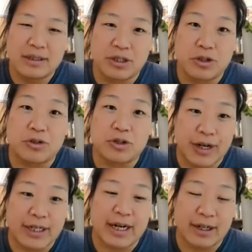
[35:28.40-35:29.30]
to do
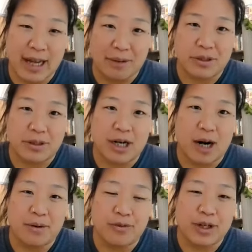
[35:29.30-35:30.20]
direct air capture or
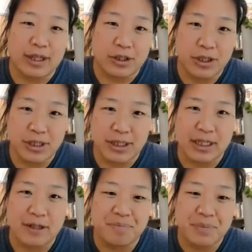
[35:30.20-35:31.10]
carbon-free
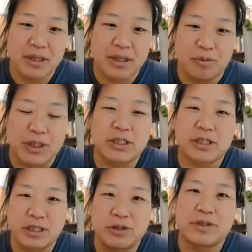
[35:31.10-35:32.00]
electricity, we should
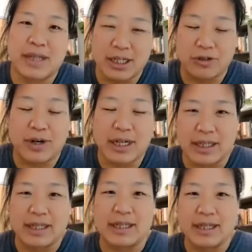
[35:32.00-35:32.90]
just use that
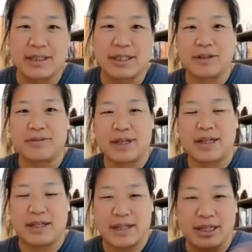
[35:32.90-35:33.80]
directly instead of
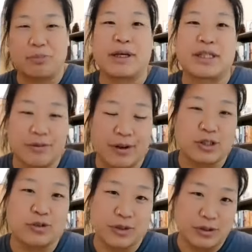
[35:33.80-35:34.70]
in the place of
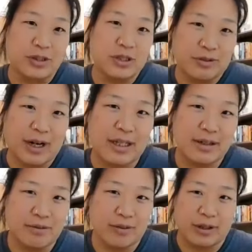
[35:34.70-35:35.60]
fossil fuels, right?
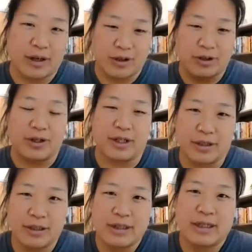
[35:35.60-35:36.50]
For our
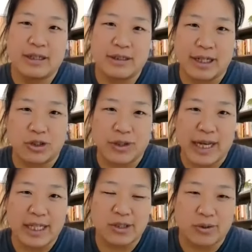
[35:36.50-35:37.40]
current natural
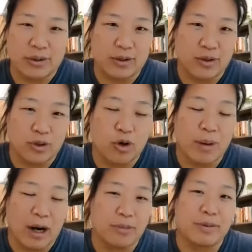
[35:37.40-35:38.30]
gas or
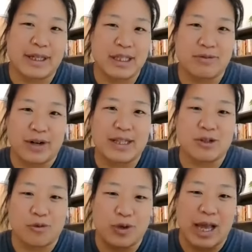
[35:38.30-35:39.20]
coal power plants, right?
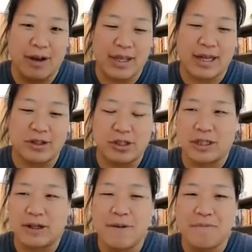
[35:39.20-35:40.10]
So if we have the
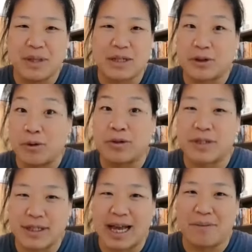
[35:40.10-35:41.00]
energy, don't
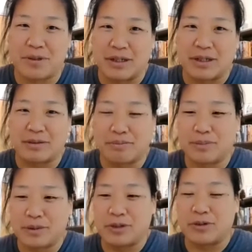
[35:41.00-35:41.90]
use it to capture,
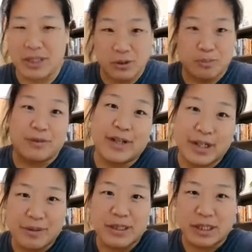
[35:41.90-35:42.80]
use it to
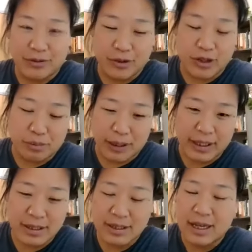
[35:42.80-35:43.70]
prevent emission in the first
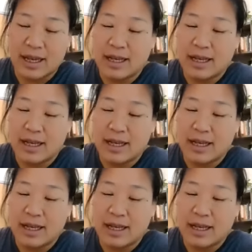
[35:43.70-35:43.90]
place.